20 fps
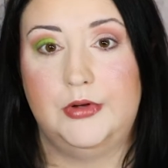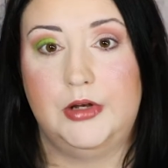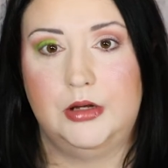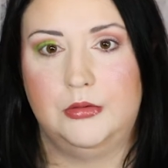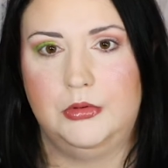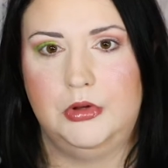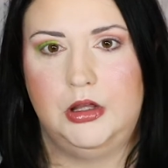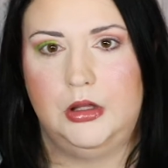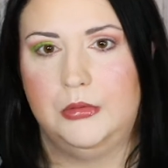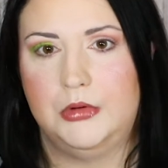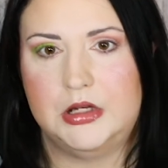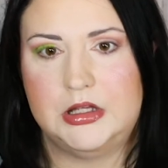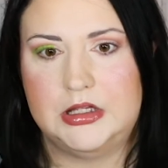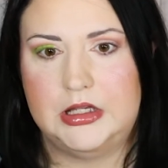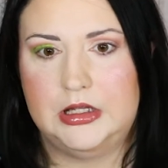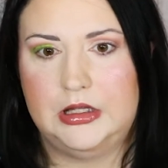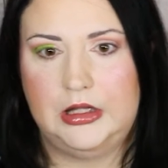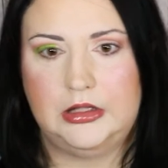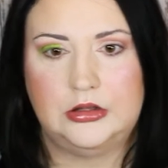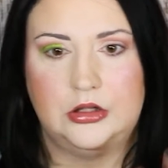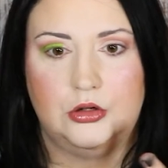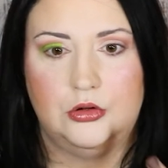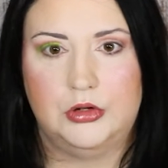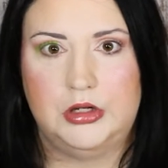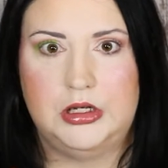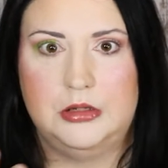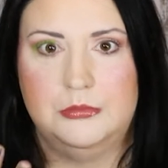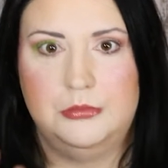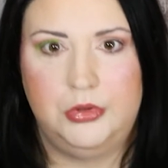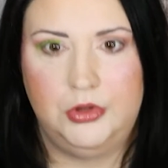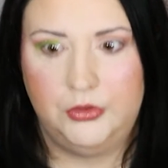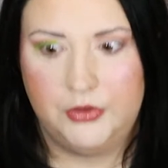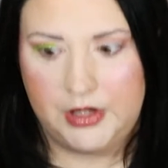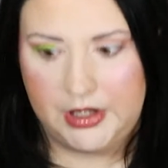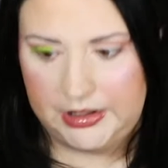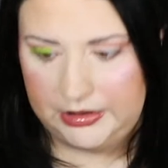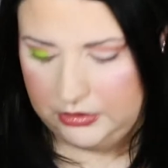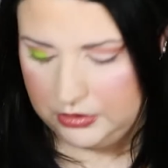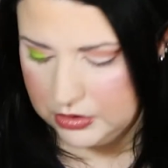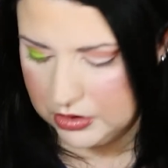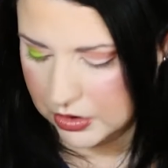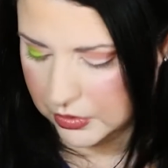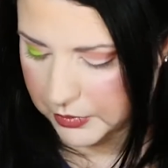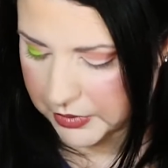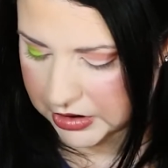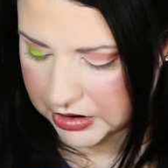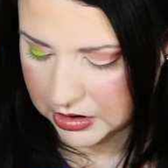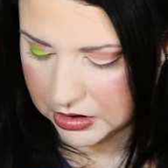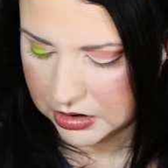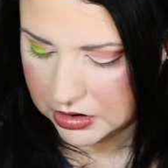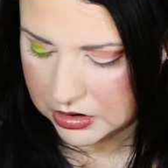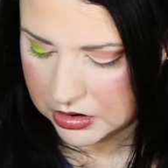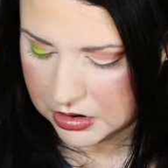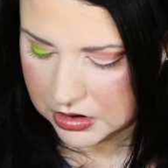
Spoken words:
and I really wanted to get like the green and blue eye look going.